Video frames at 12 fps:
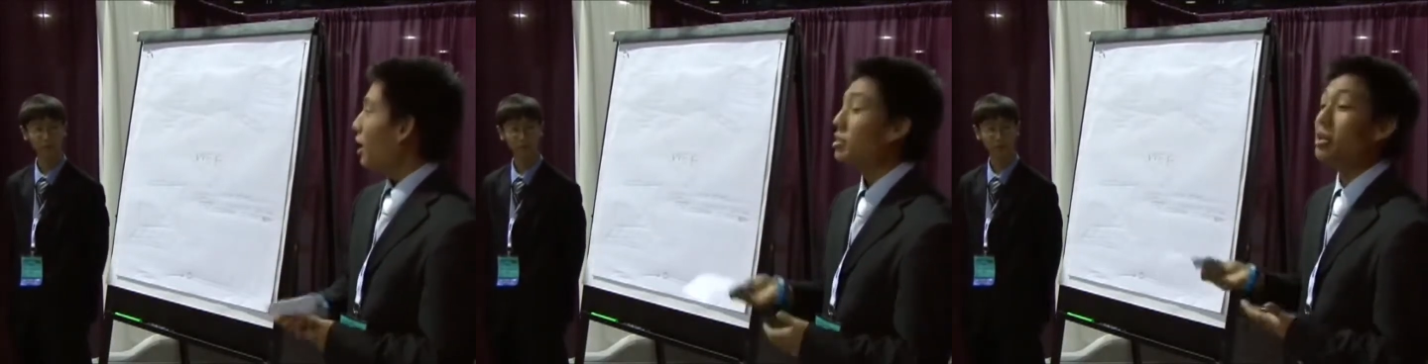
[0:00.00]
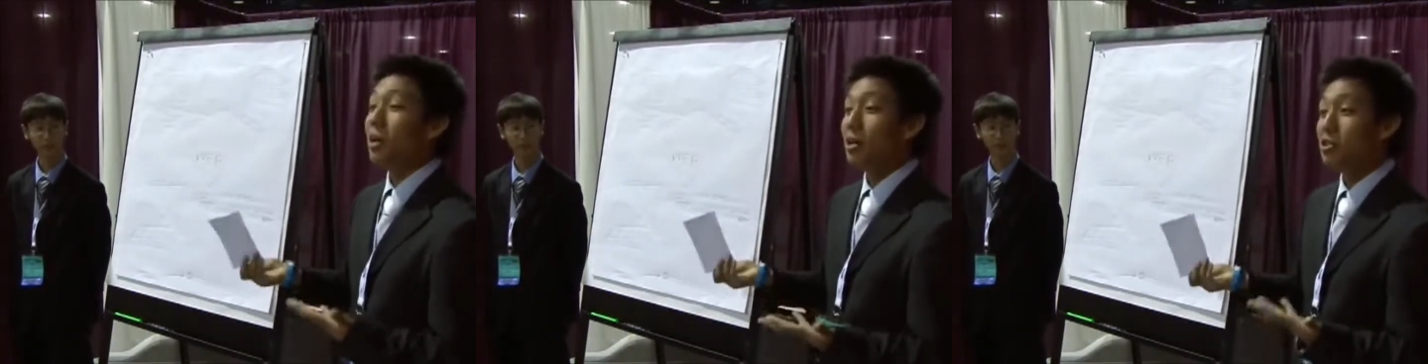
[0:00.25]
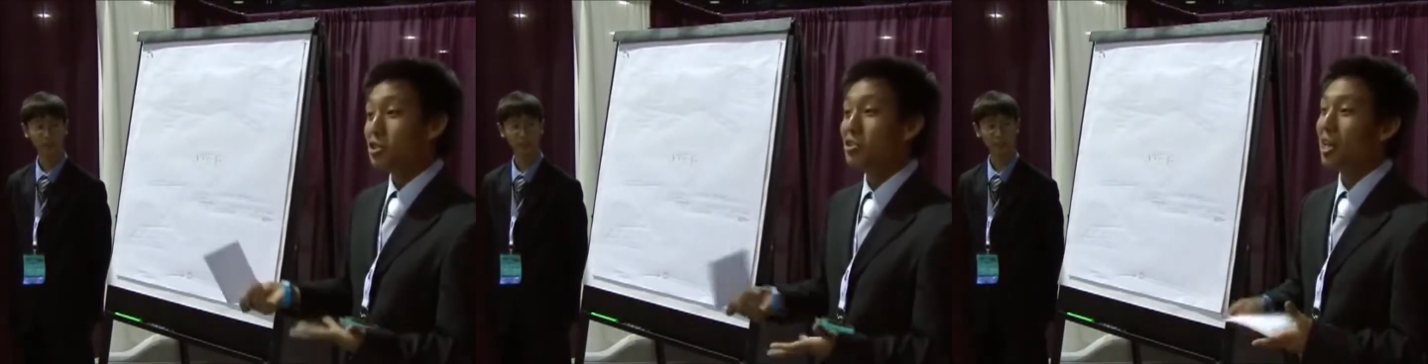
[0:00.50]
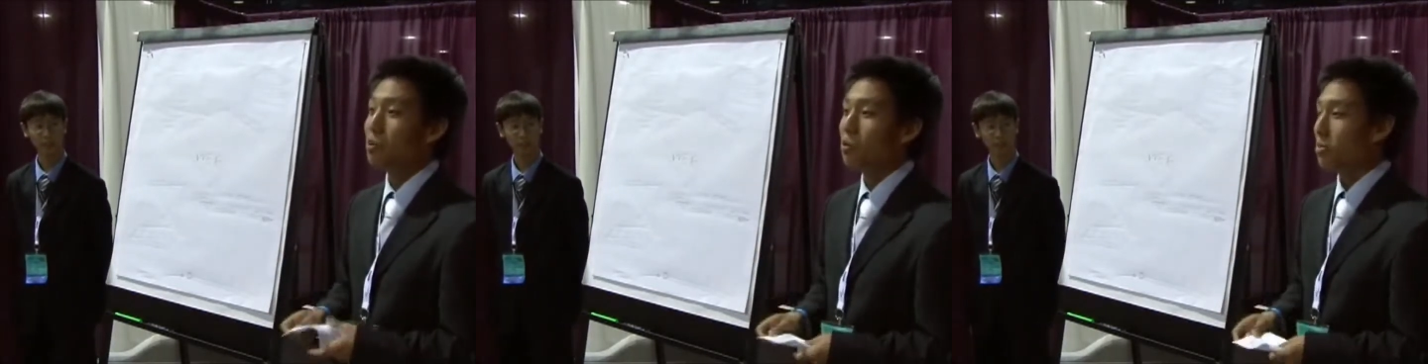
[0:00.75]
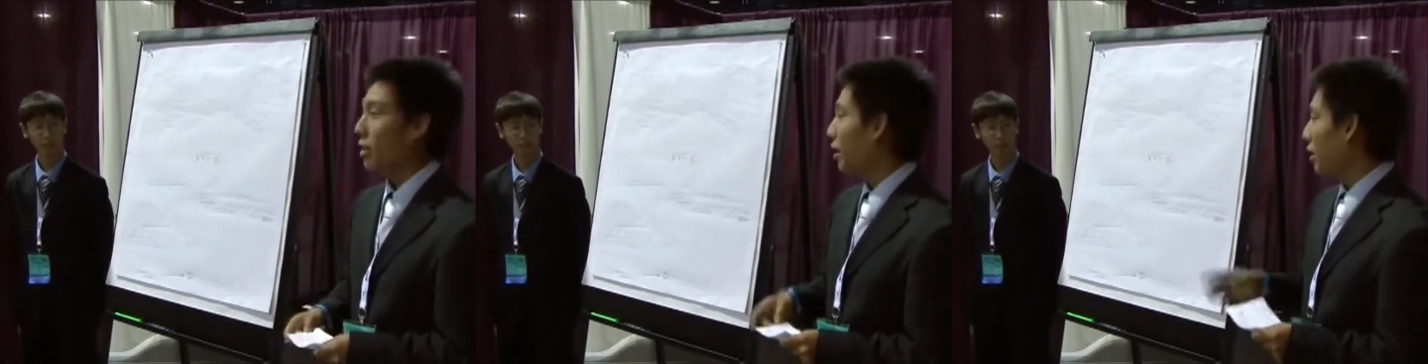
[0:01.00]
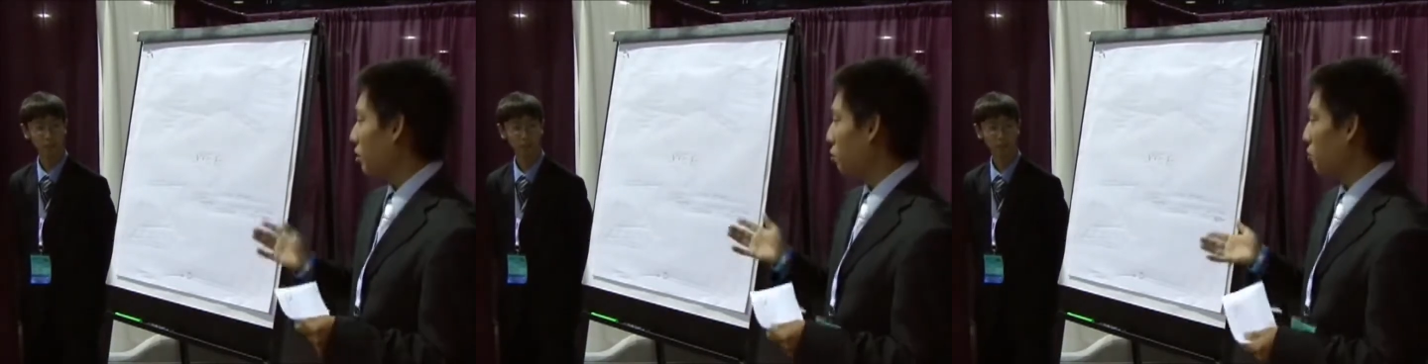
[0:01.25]
it's understandable
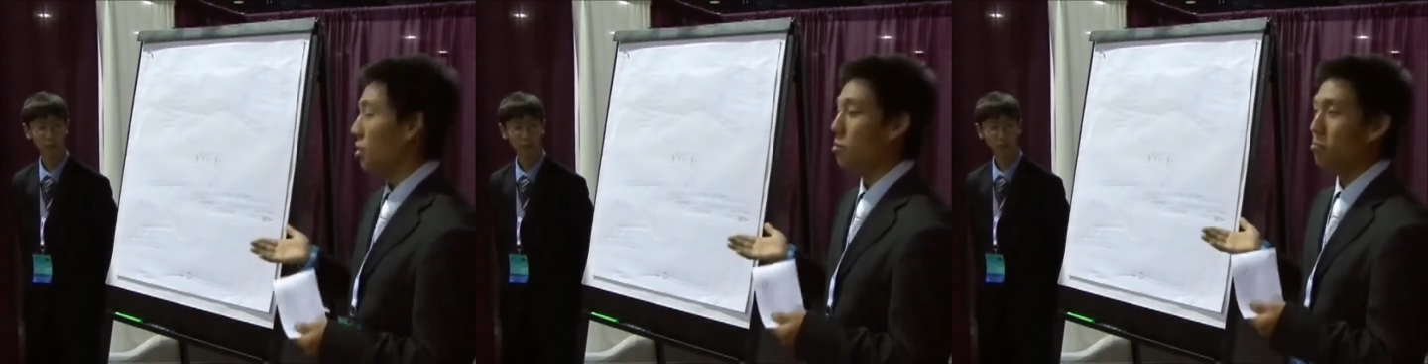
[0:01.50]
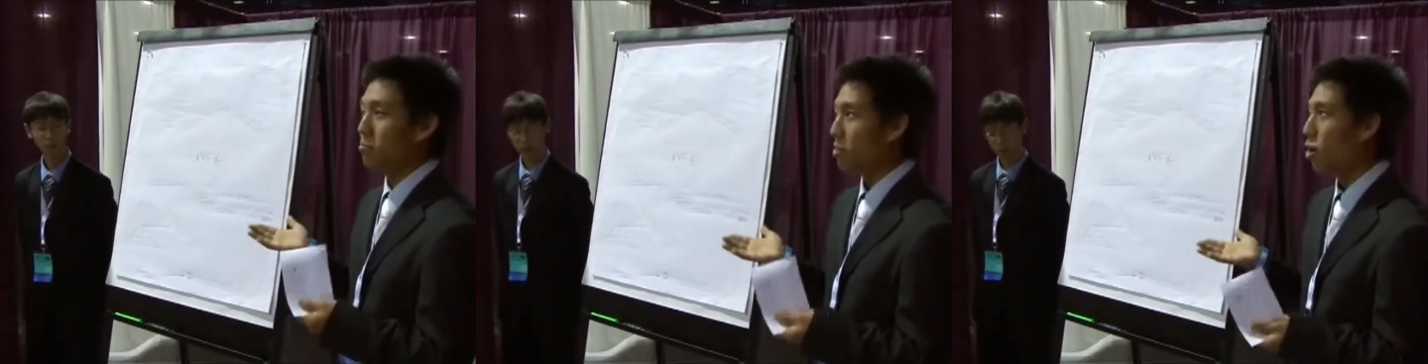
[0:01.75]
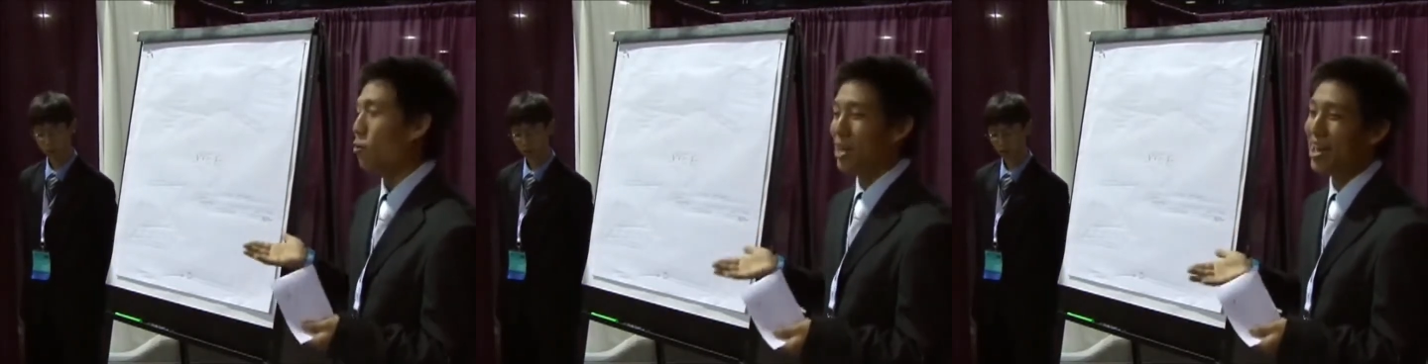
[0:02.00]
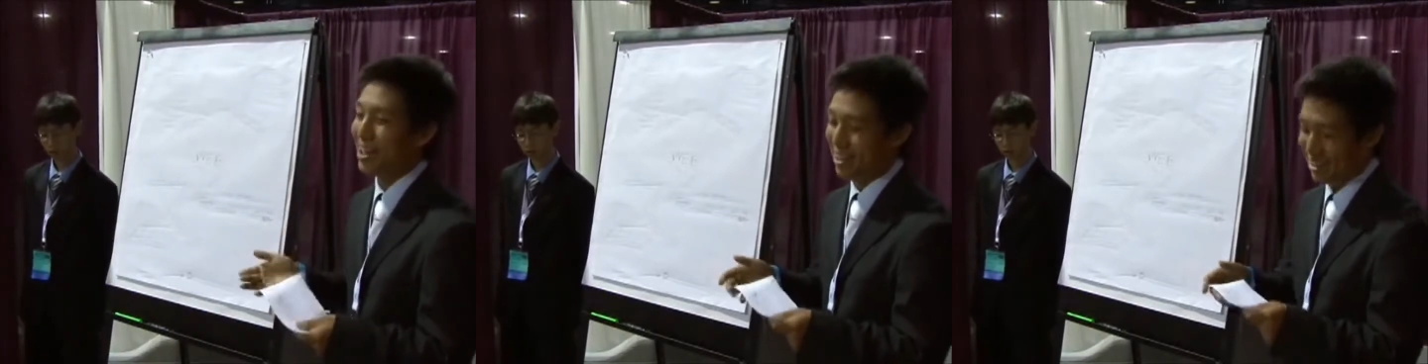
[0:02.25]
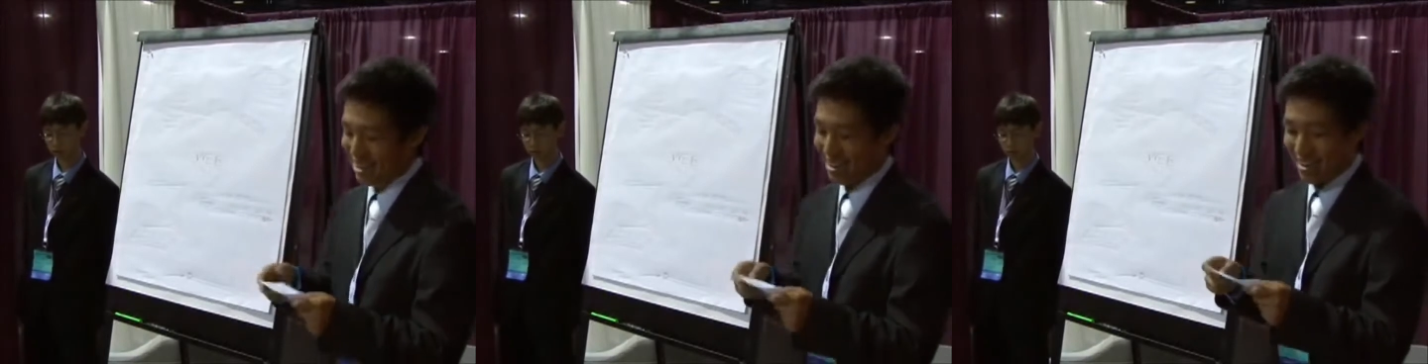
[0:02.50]
that it'll be okay